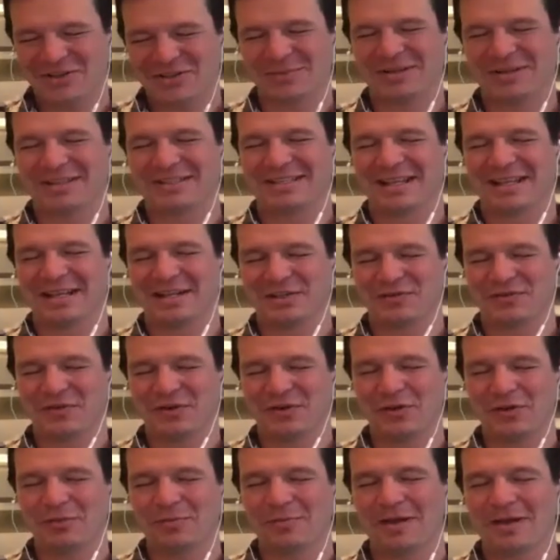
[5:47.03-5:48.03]
And it's
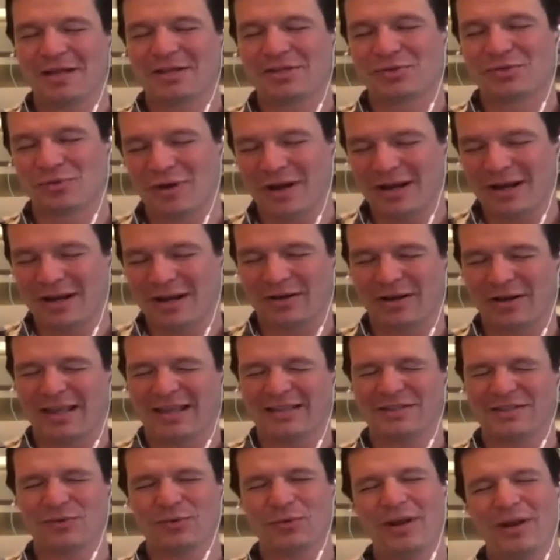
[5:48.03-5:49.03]
funny you mentioned Ray.
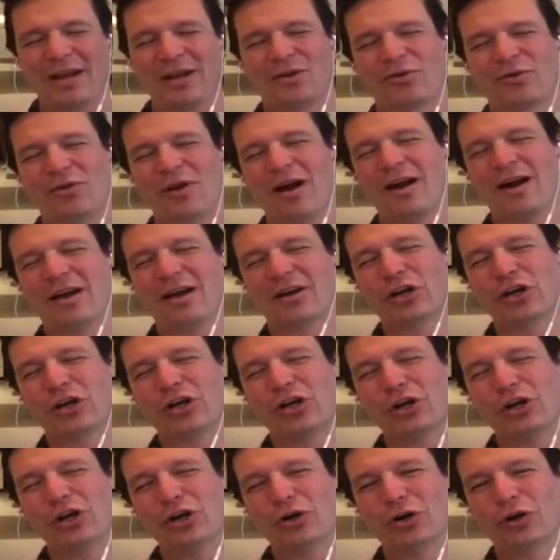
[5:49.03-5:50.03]
Is it Ray
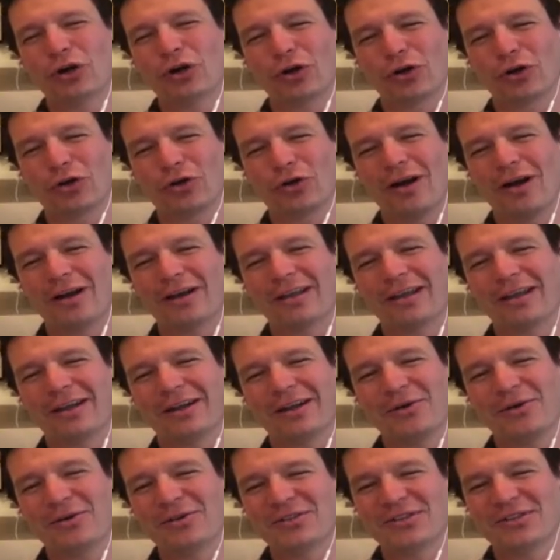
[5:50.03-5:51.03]
Crocker or Crockett? I
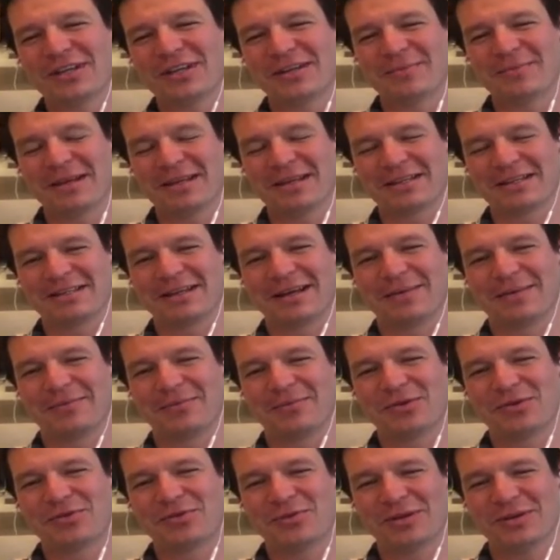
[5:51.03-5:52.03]
always get it mixed up.
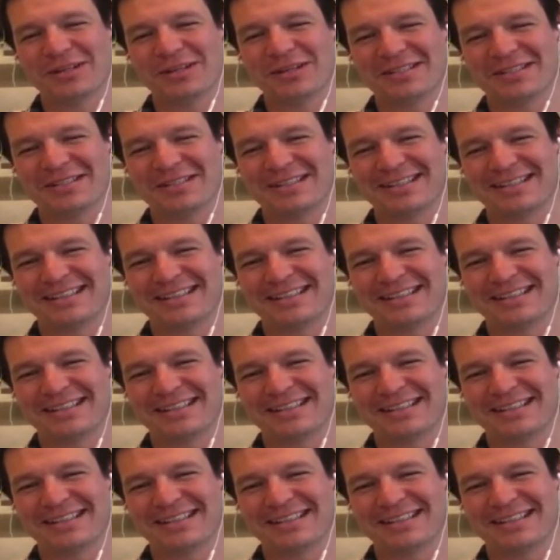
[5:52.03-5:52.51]
Which one is it?